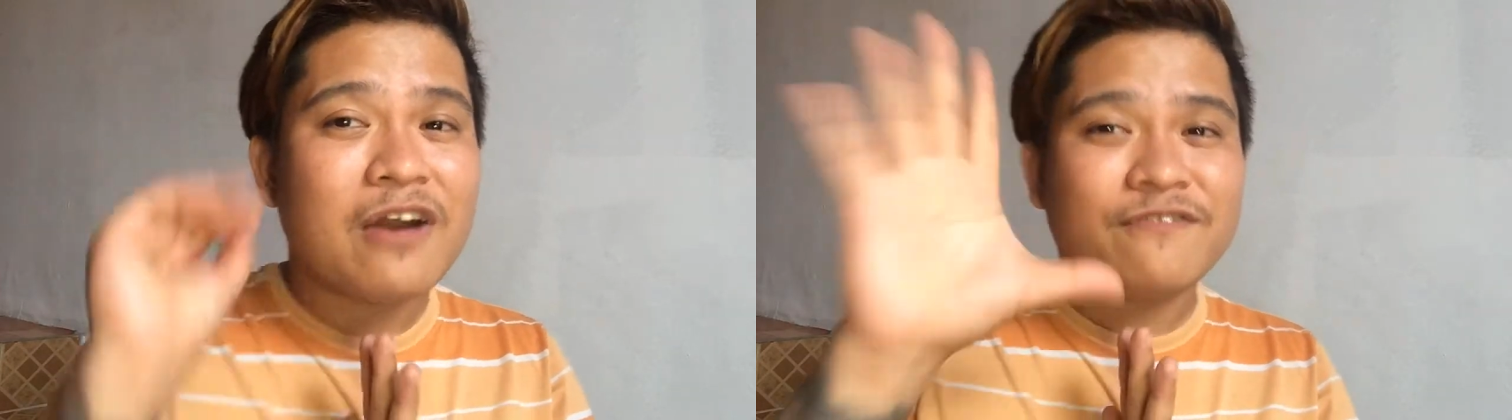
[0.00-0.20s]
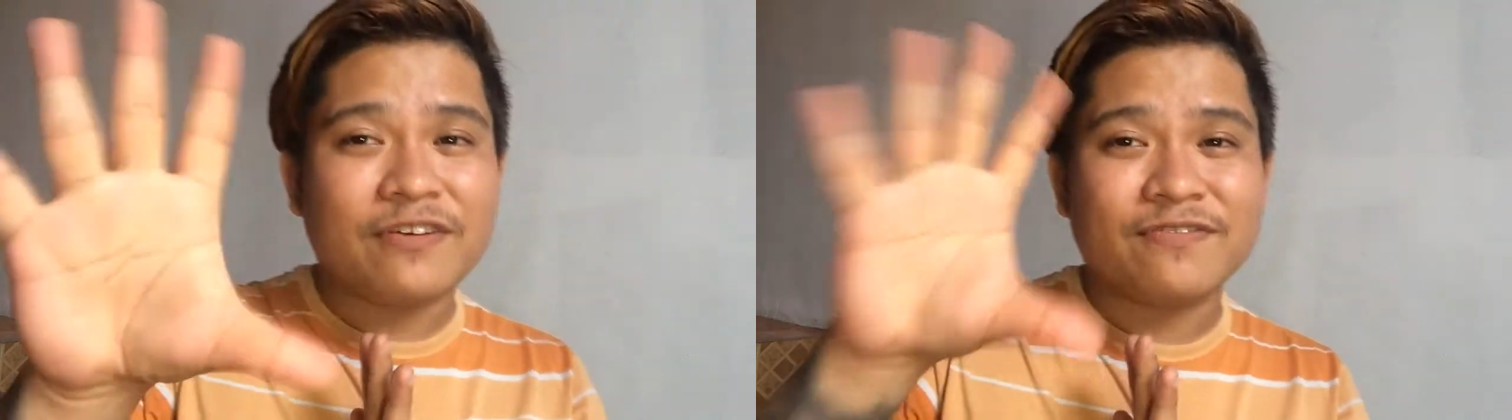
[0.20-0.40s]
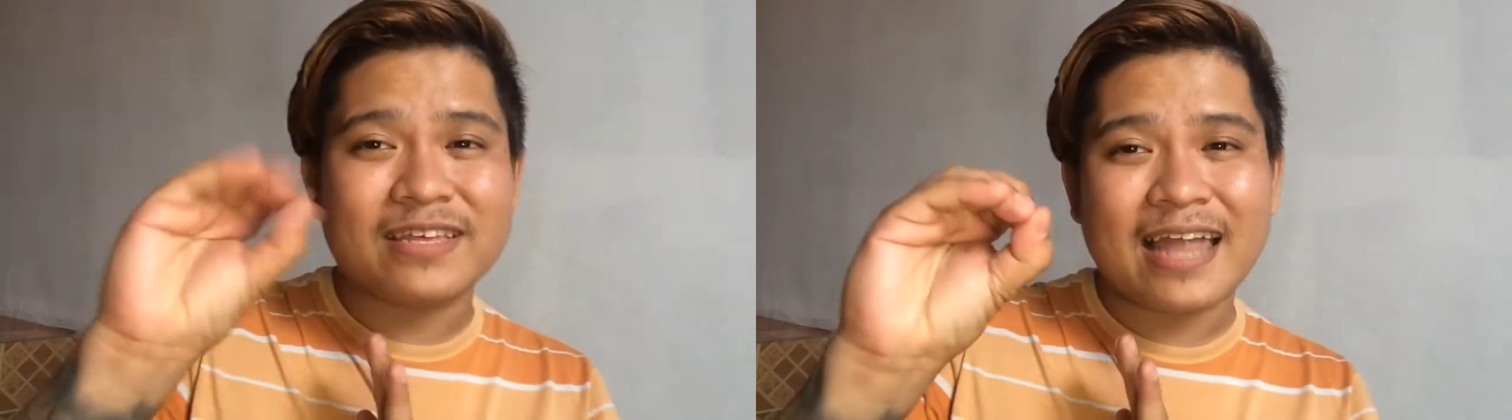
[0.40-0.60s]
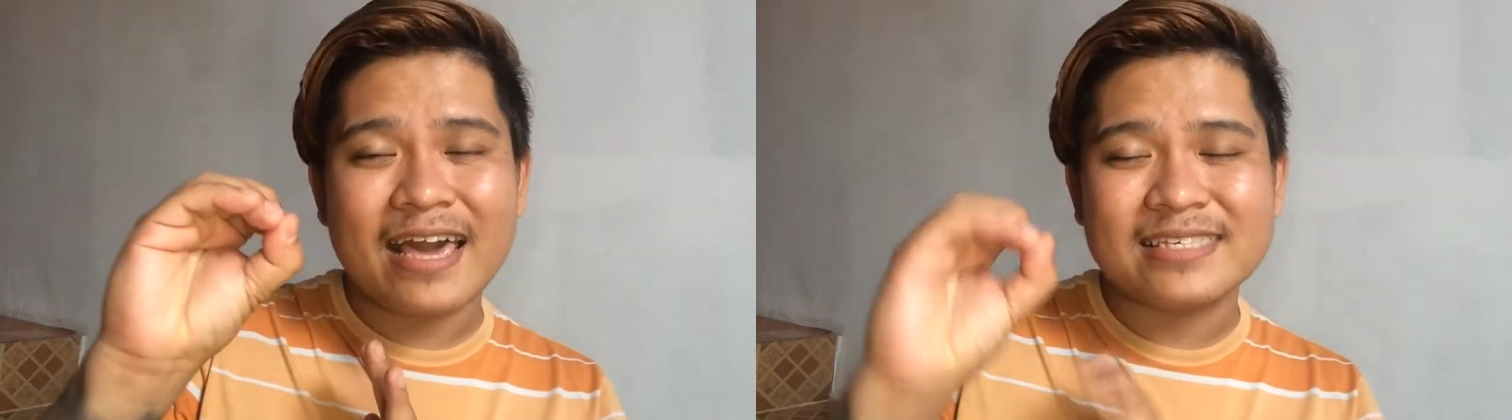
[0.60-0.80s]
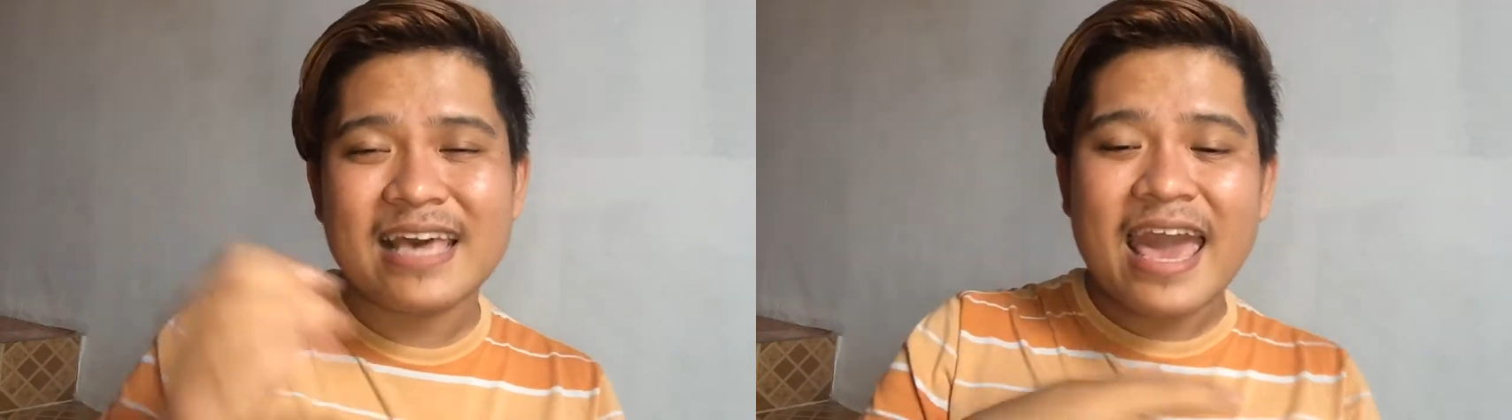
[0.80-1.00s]
50
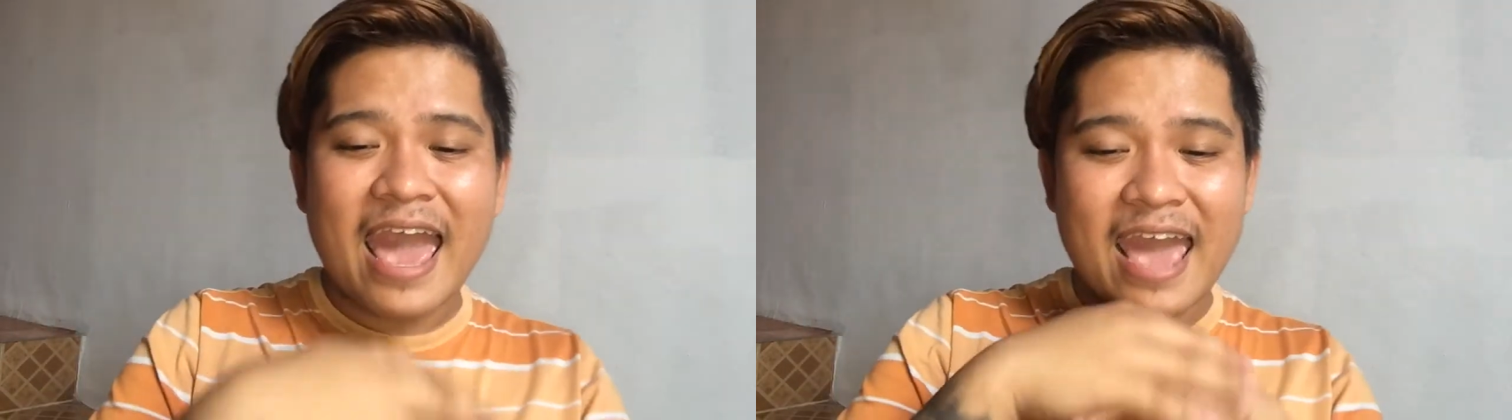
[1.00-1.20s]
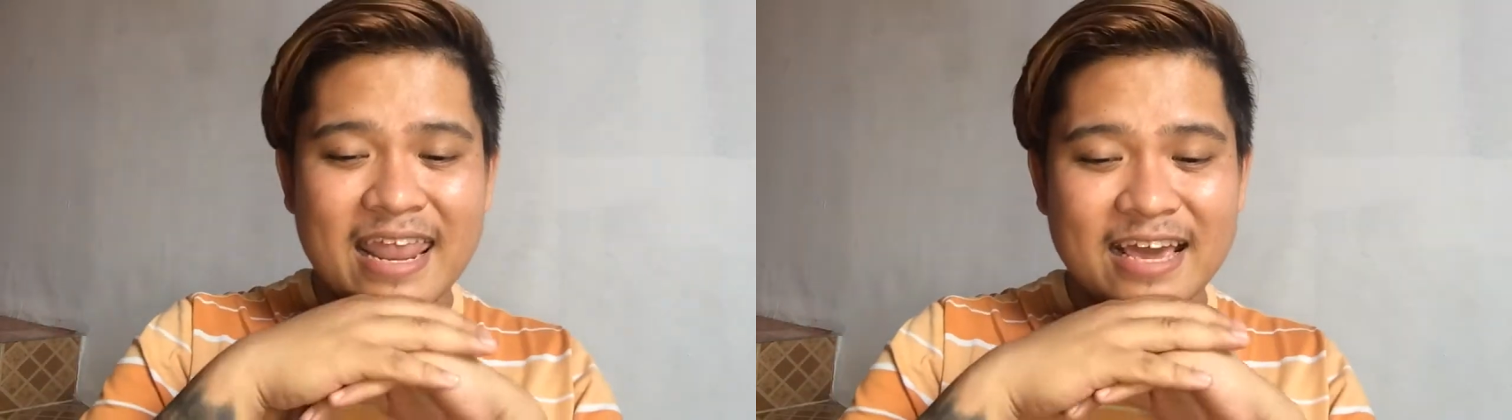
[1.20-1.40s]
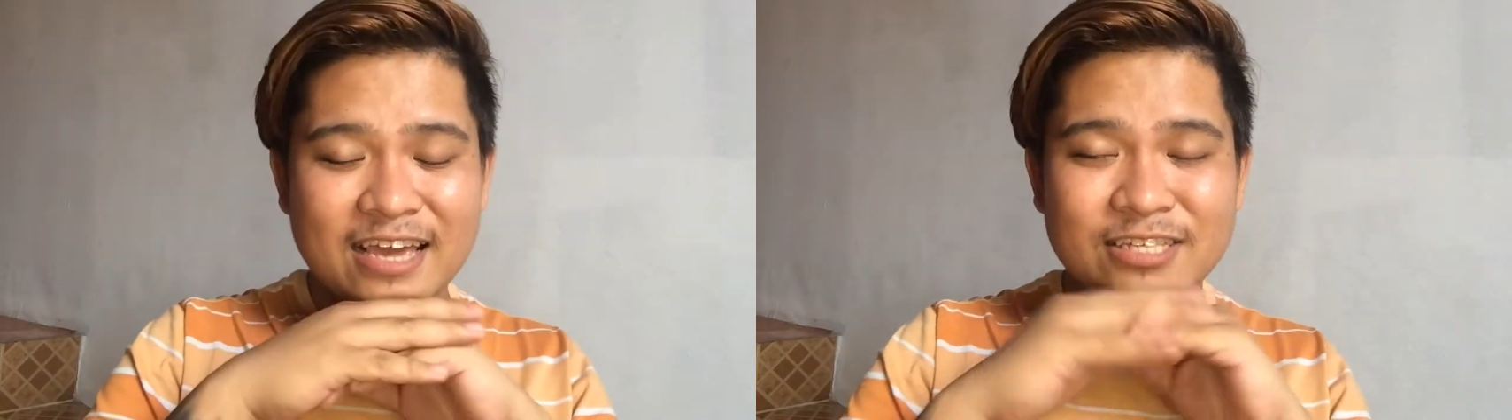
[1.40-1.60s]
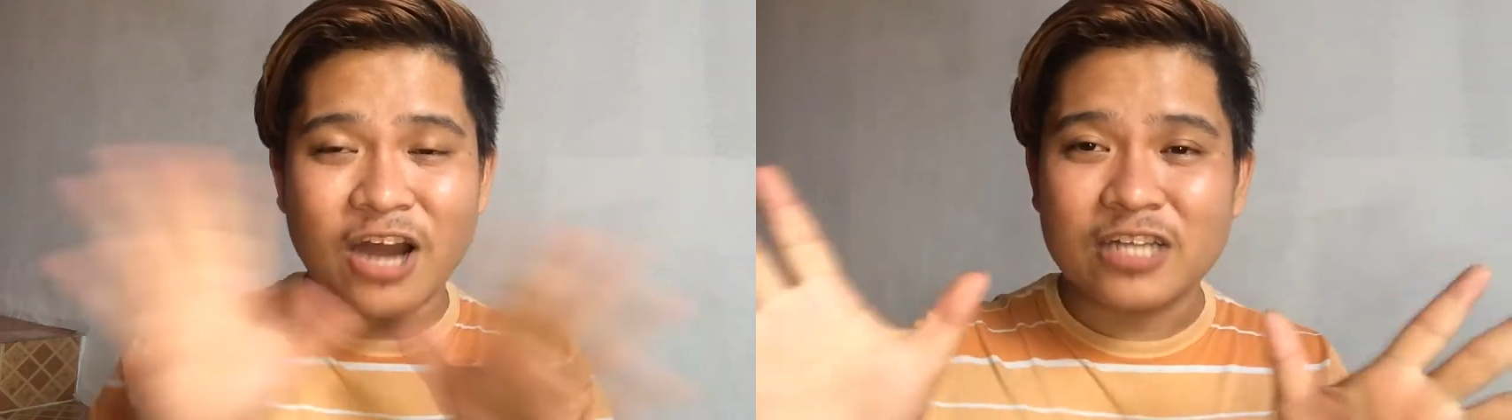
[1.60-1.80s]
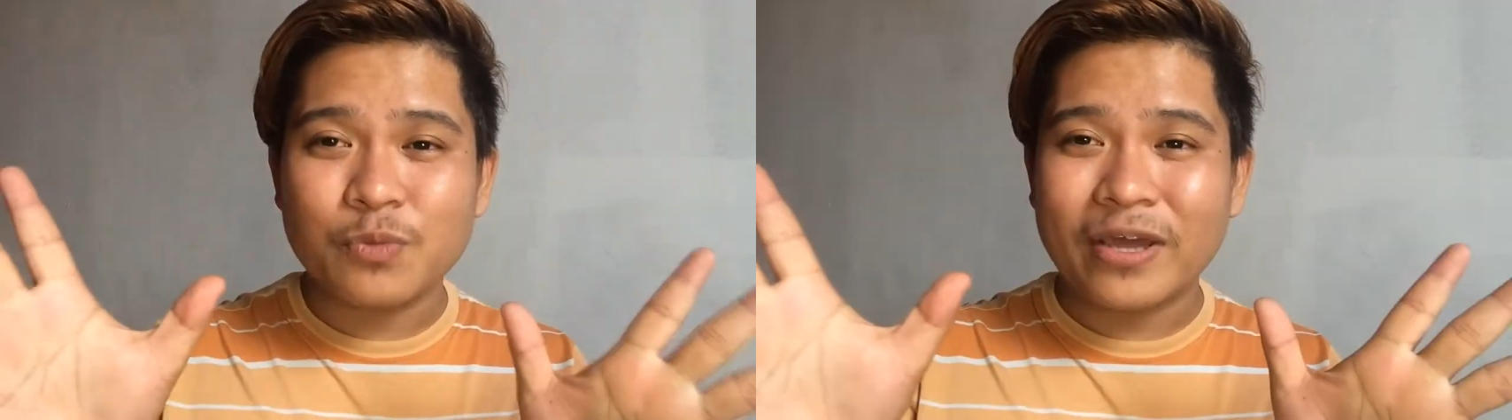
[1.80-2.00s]
likes and I cannot